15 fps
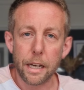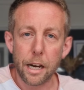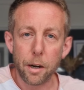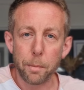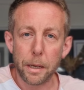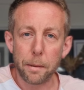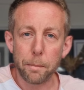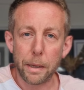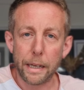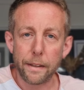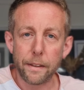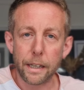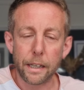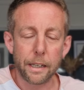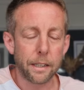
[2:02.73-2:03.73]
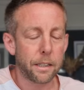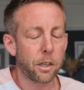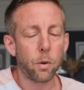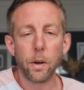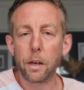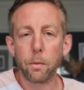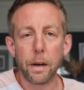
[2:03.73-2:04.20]
Airbnb thinking it's a
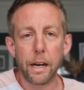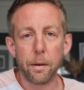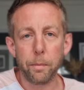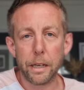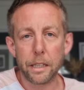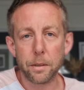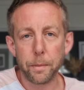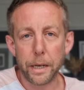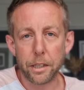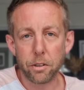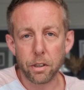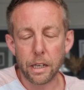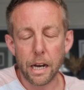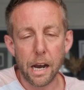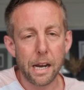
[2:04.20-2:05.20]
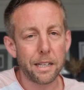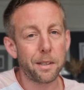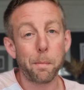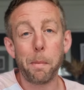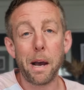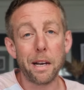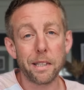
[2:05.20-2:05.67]
quick way to make some extra
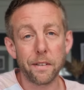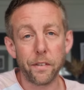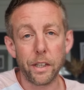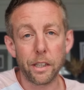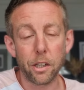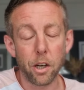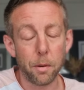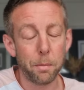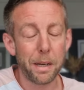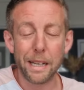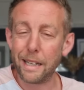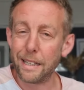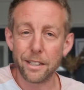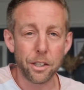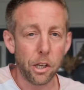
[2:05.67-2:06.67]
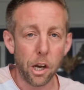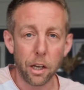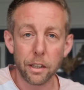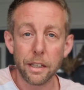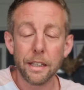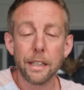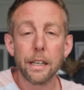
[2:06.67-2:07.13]
cash, passive income. It is
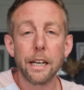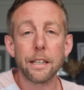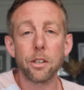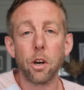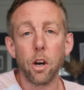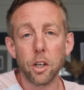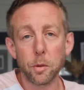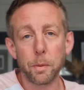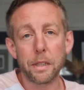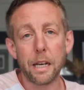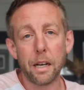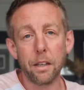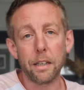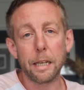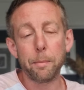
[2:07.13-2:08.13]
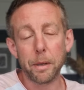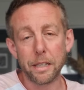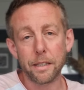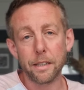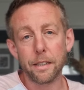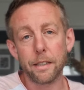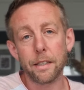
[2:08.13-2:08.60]
not. It's a hospitality
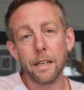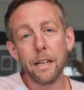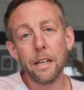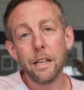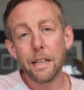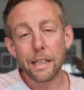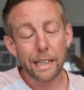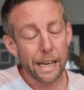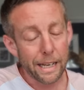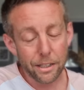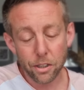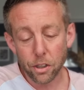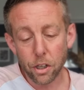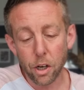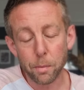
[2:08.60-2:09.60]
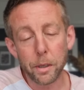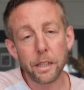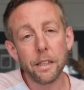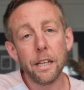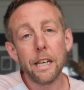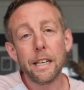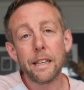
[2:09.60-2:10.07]
business. Guests are
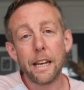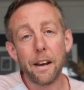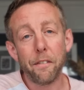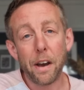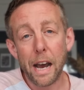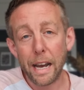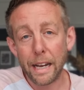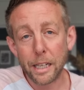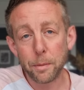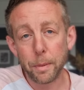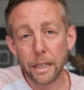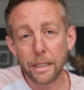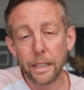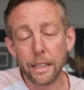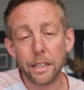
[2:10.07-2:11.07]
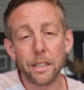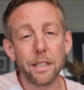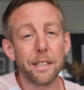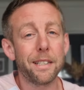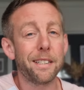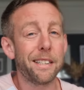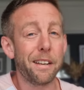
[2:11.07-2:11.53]
coming, they have high
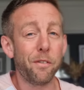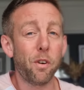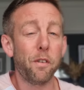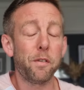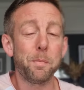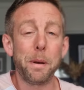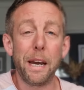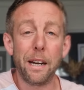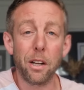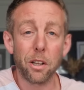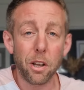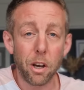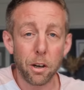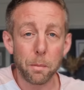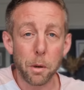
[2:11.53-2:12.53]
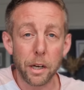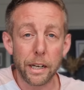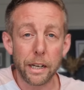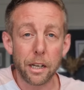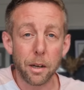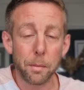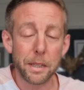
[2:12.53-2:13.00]
expectations, they've often paid a lot of money
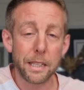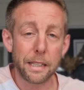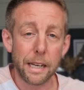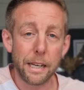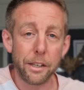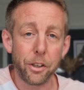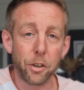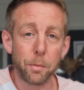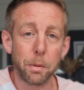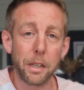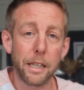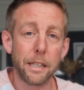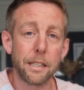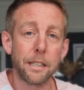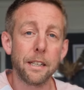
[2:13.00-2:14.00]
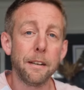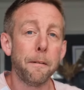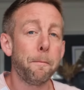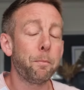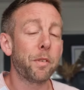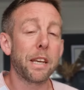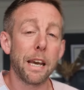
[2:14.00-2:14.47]
to come and stay in your place.
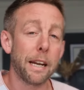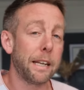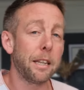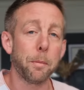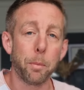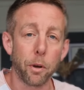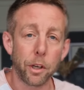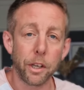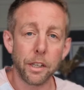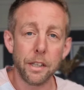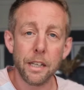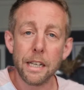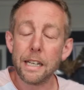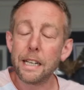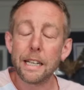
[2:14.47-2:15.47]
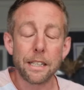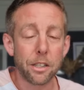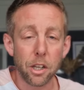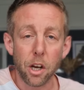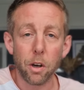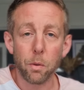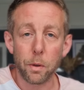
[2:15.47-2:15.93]
Getting the booking is
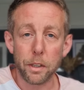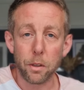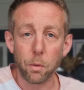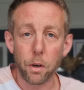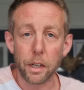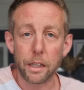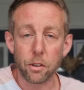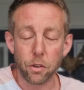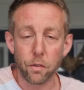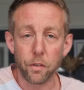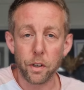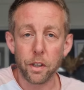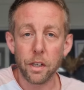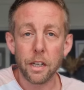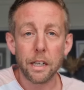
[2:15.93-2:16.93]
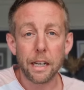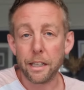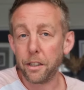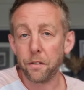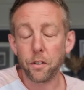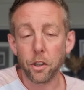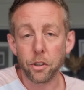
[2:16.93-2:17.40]
not when the work is over
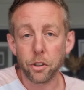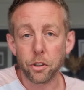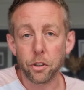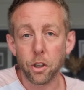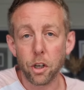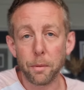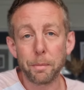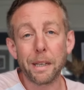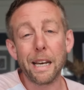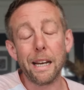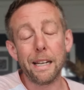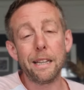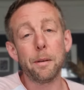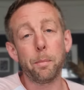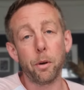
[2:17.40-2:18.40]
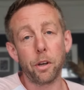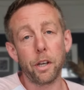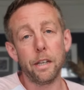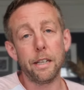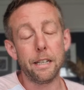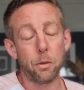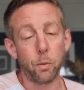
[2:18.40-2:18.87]
and you've done your job. Getting the
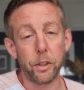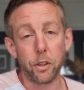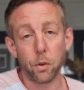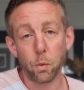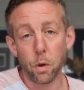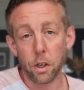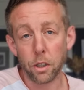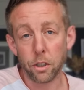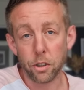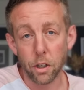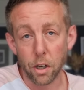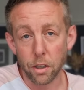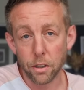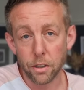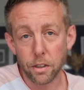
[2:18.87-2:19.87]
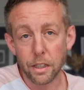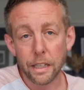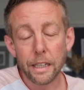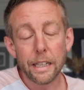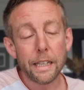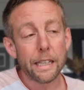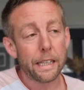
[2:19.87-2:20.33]
booking is when your work starts.
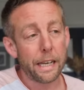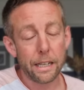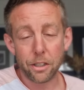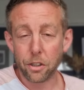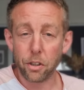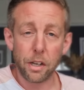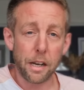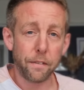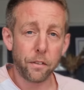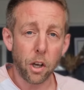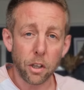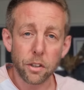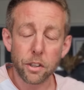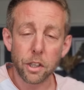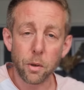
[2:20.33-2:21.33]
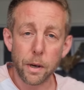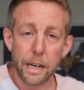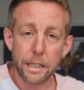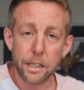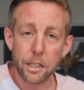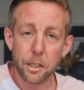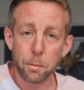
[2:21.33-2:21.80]
Guests are going to have tons of
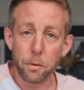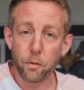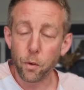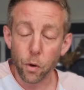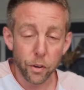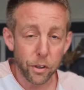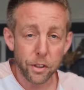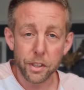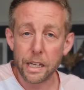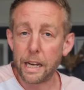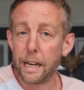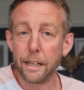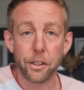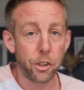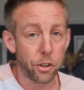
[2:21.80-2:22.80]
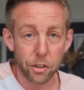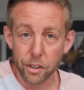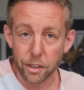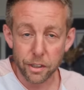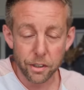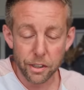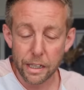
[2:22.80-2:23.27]
questions before their stay,
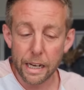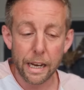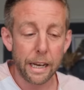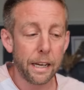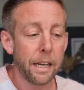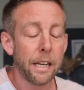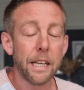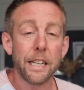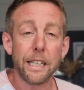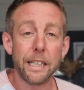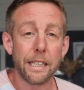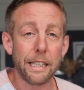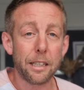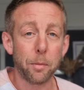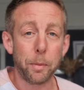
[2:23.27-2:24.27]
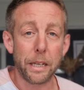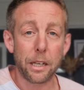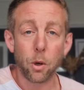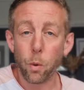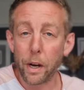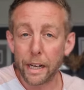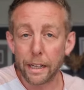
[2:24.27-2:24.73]
during their stay. You need to be
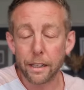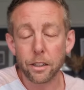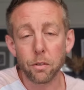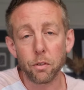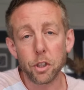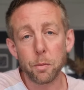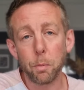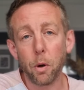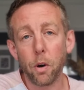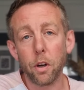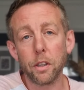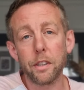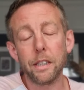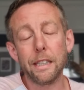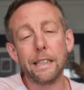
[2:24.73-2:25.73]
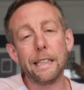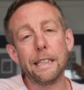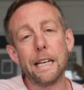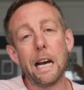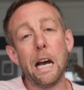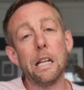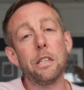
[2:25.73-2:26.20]
quick to respond. You need
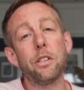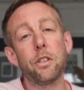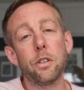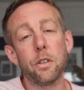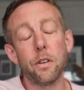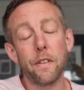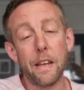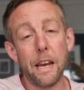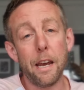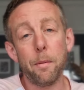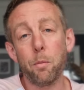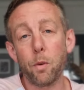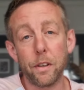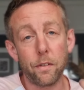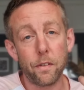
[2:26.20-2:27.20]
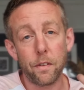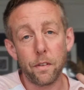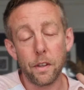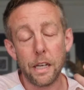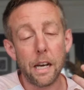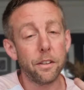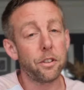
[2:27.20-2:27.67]
to answer them with
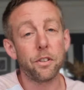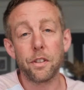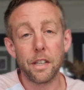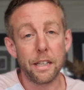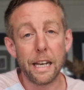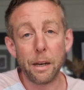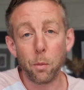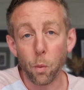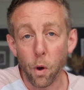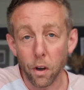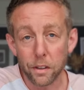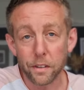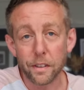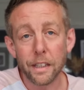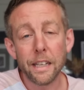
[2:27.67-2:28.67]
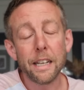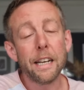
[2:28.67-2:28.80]
the answers that they want.